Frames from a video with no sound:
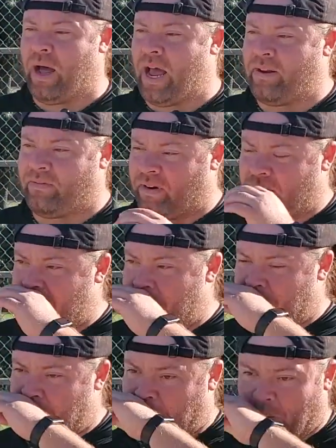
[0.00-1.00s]
buy a
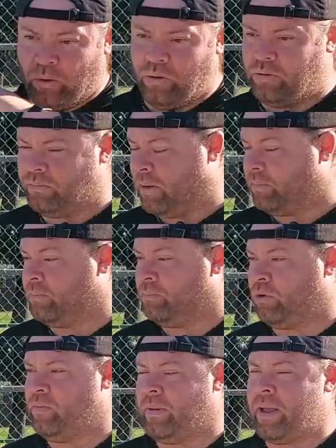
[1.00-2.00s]
freaking
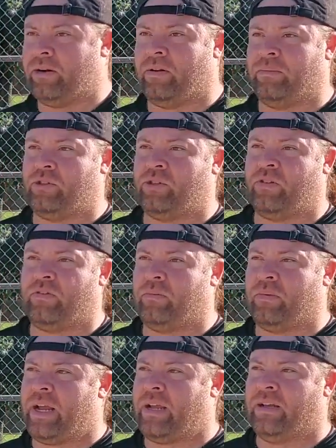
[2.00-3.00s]
broom handle, I'm sure
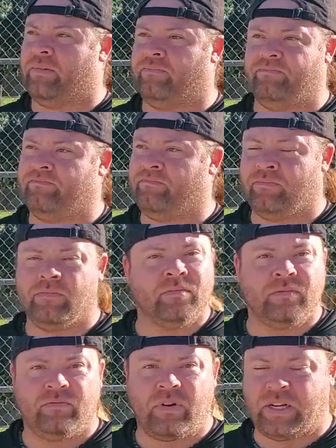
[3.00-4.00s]
from like a
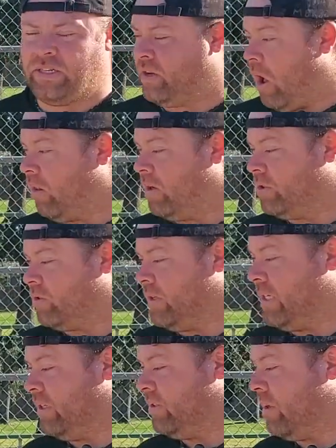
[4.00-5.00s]
fucking Dollar
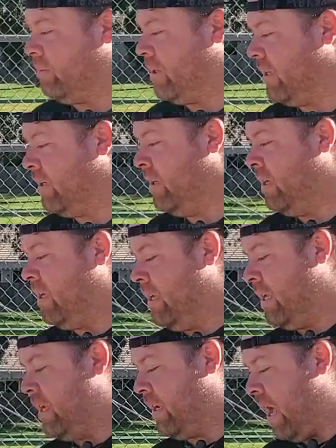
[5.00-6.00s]
Tree or something,
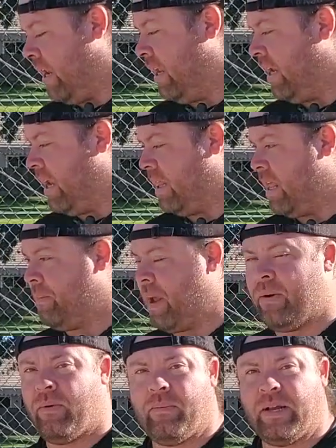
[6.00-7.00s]
cut it and then
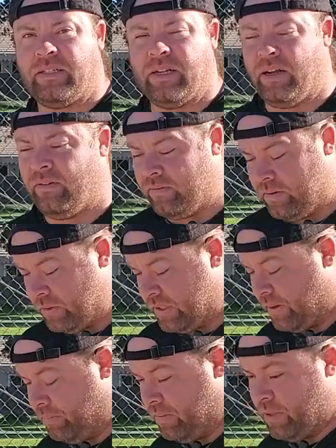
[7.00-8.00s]
make one myself,
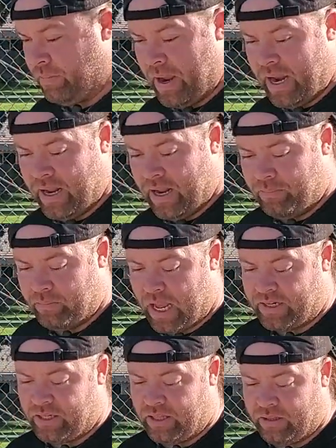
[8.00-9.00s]
which I'm
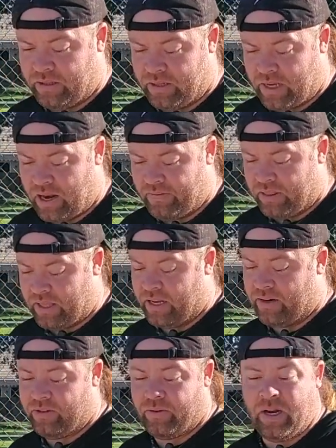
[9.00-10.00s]
actually kind of
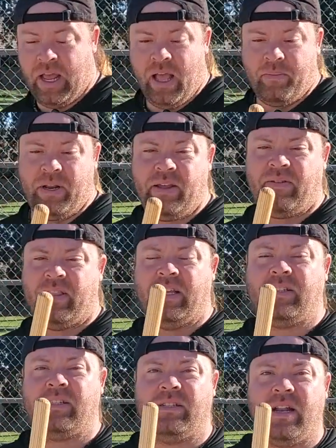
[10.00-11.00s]
thinking of doing. I mean, even
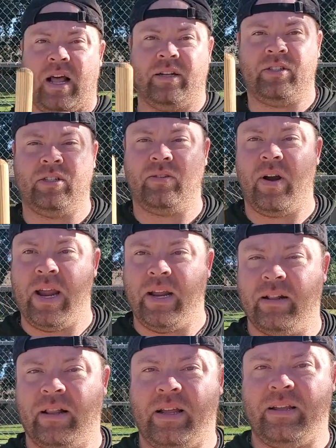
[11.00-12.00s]
this is not straight.
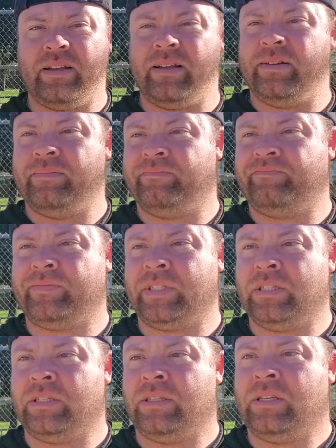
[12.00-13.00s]
Like,
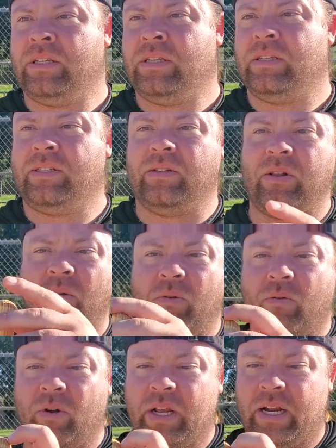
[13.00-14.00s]
this is all
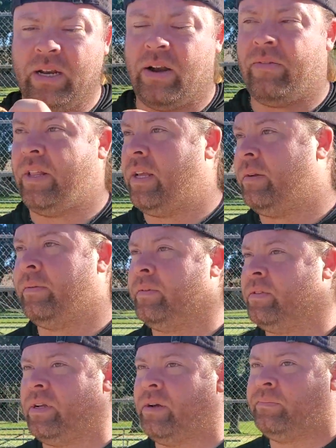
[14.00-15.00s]
crooked and everything.
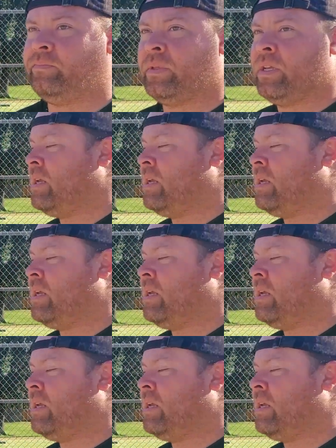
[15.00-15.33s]
So